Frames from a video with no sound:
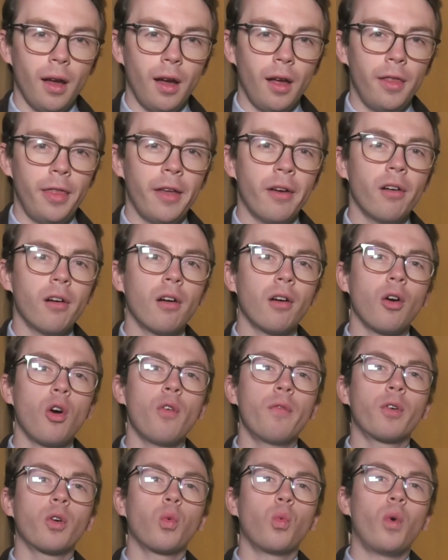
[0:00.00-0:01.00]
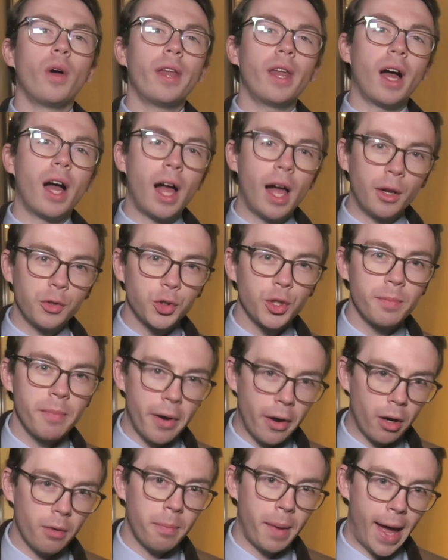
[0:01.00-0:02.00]
There are over 100
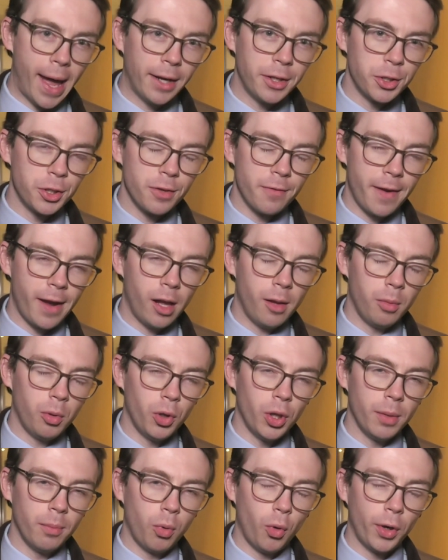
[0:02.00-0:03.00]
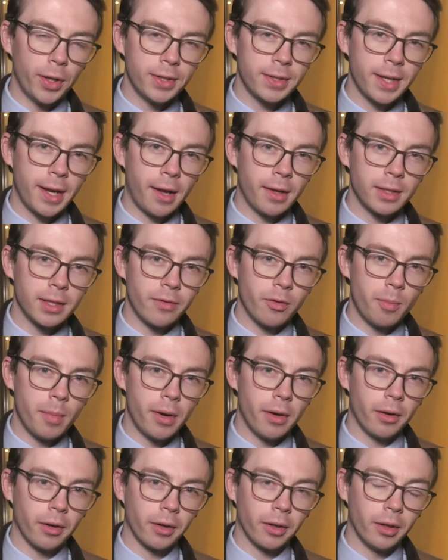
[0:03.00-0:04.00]
merit badges available in the Boy Scouts of
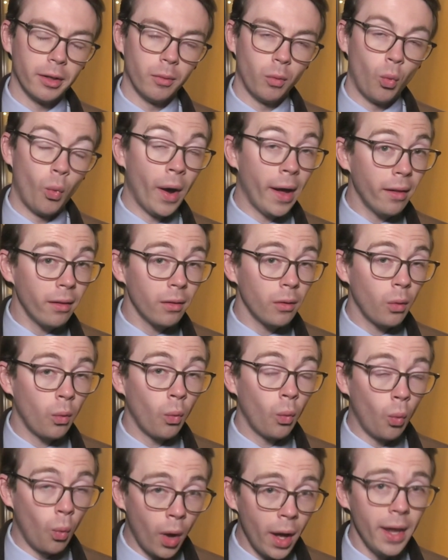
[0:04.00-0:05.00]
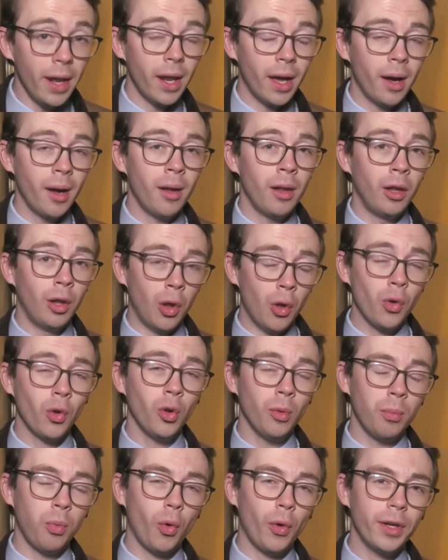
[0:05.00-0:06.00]
America. Well, one
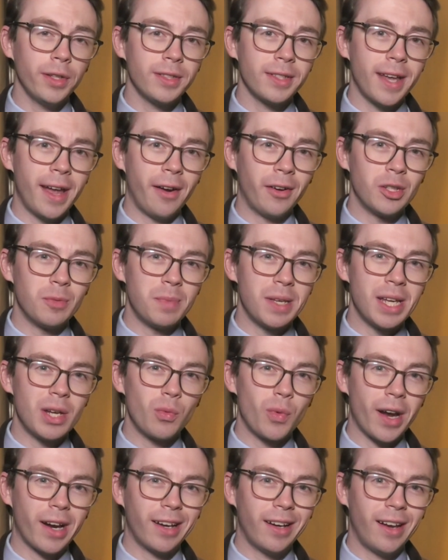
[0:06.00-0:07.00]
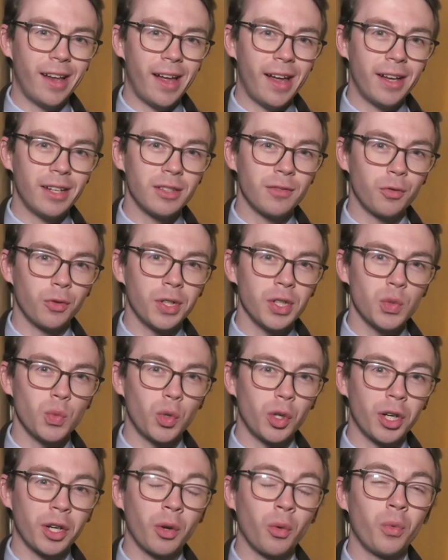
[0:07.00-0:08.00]
local Boy Scout is being recognized for his
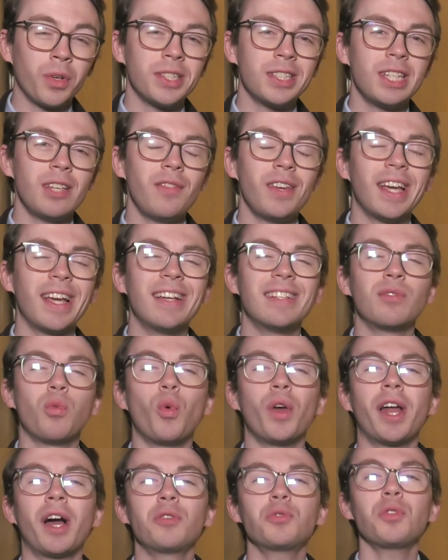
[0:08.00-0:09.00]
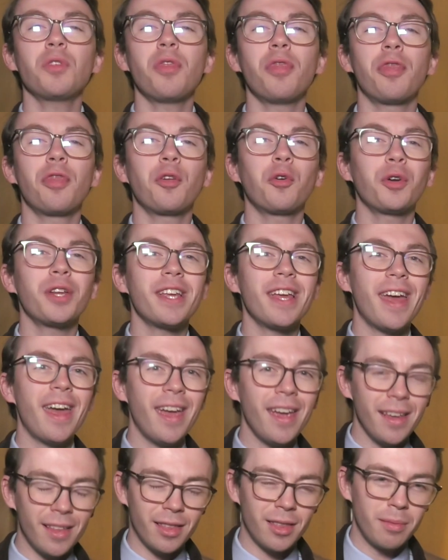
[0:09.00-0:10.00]
work, receiving his
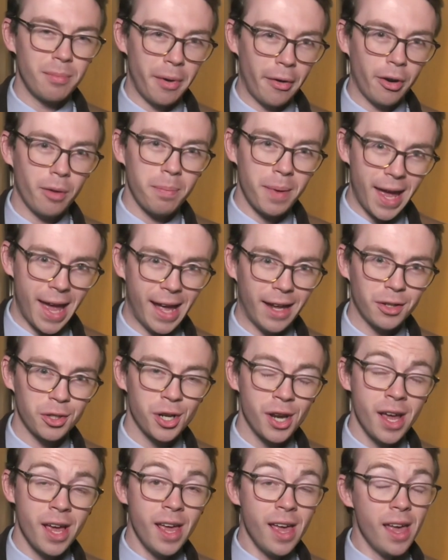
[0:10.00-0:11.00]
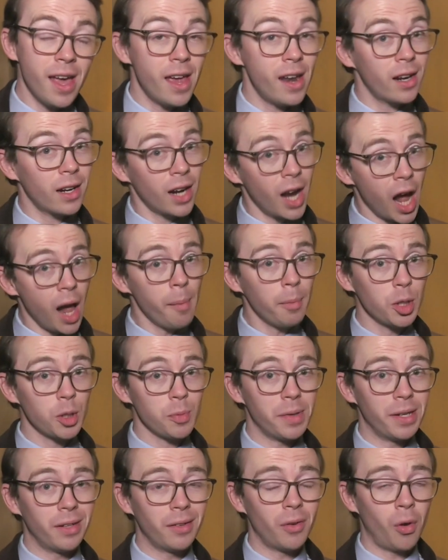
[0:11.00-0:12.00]
138th merit badge, an
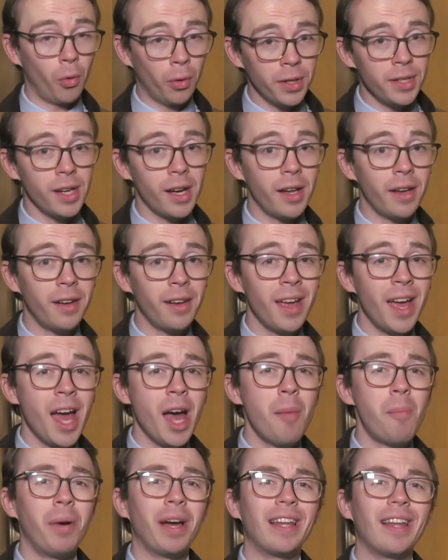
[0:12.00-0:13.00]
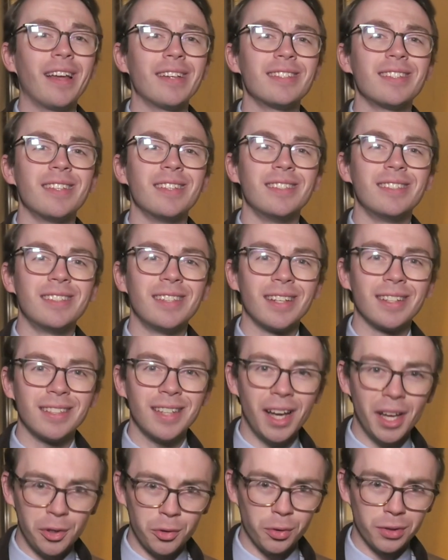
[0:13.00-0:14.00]
accomplishment only done by less than
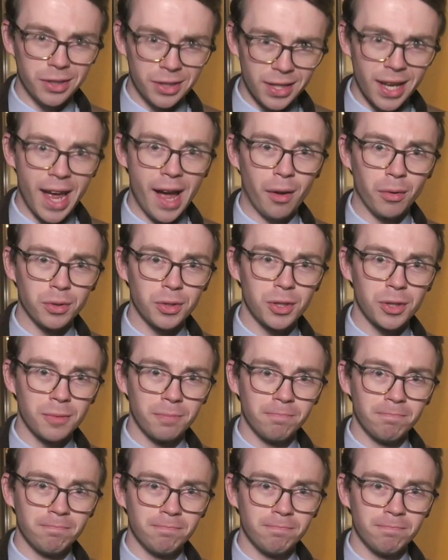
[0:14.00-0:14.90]
600 Scouts.